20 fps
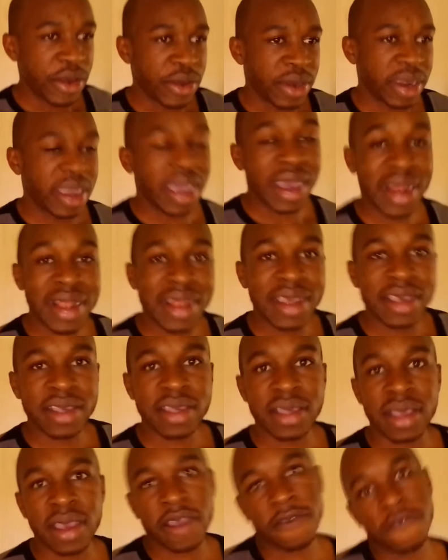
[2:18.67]

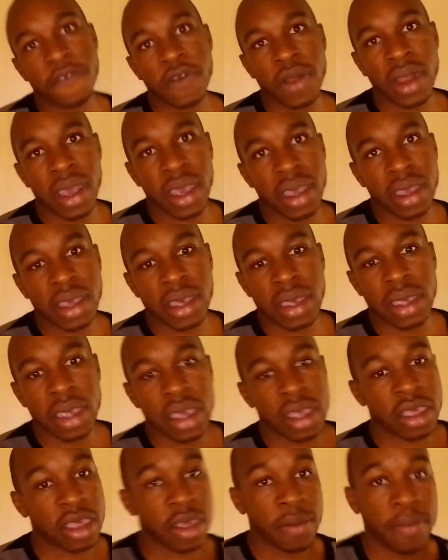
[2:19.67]
Regardless, I feel like
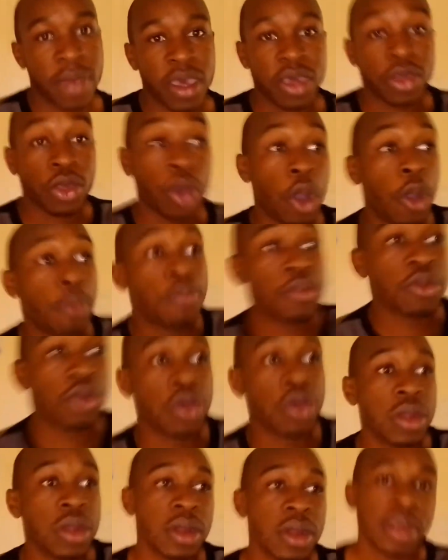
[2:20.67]
it's the best
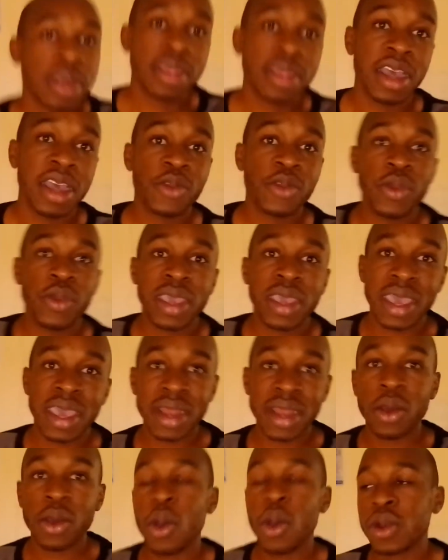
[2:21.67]
option that we
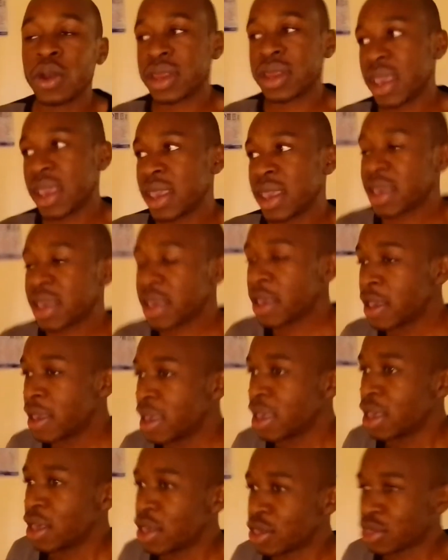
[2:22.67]
can all take
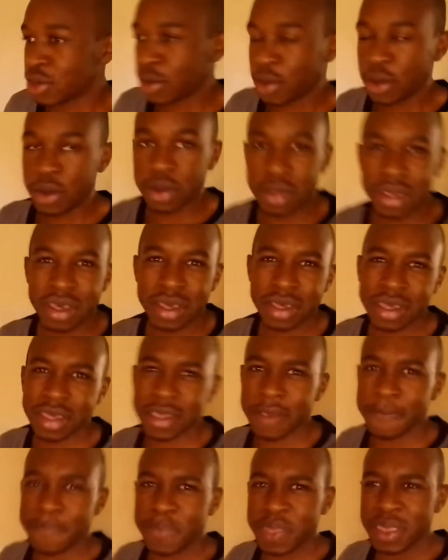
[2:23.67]
so this,
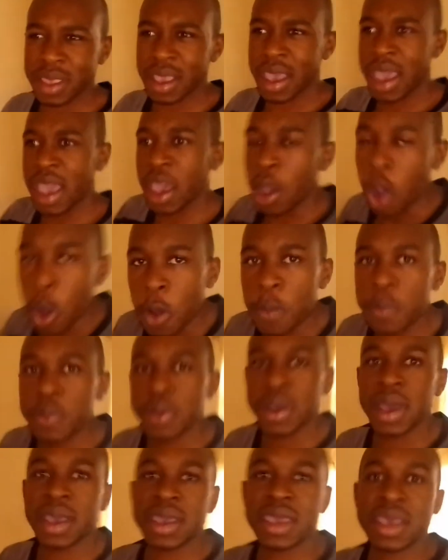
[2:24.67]
I
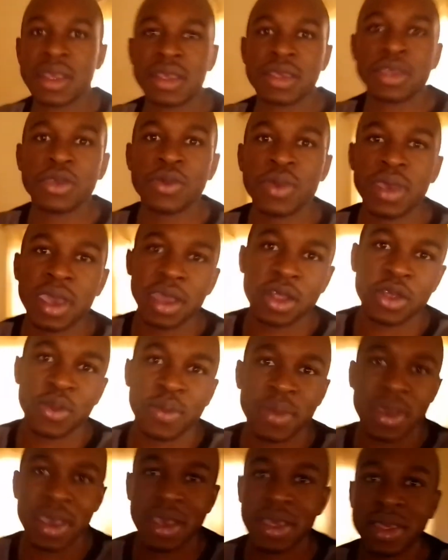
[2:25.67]
hope I can still get
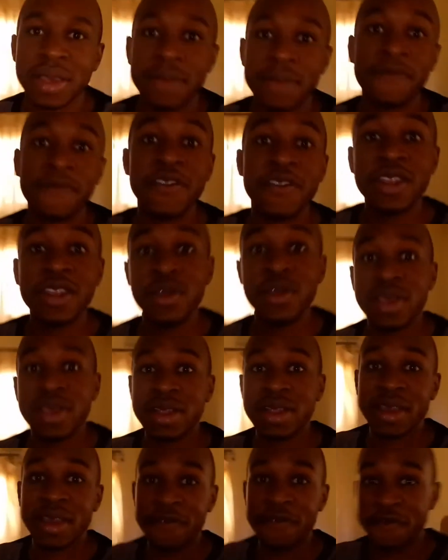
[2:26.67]
to make some videos
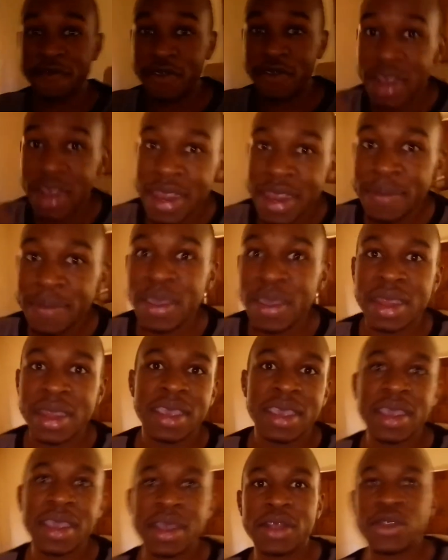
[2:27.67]
that I've really been
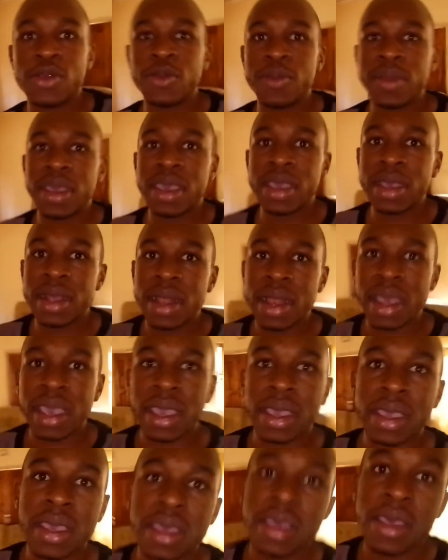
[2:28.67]
eager to make,
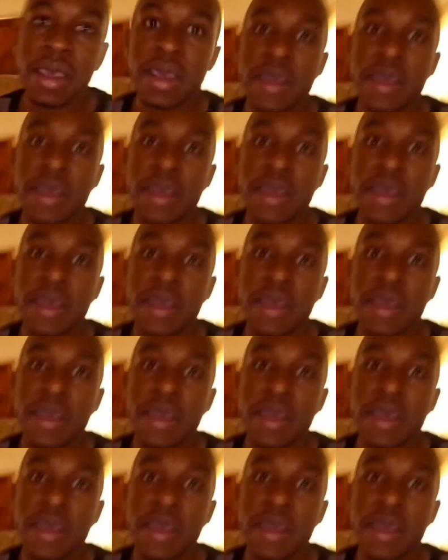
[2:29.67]
like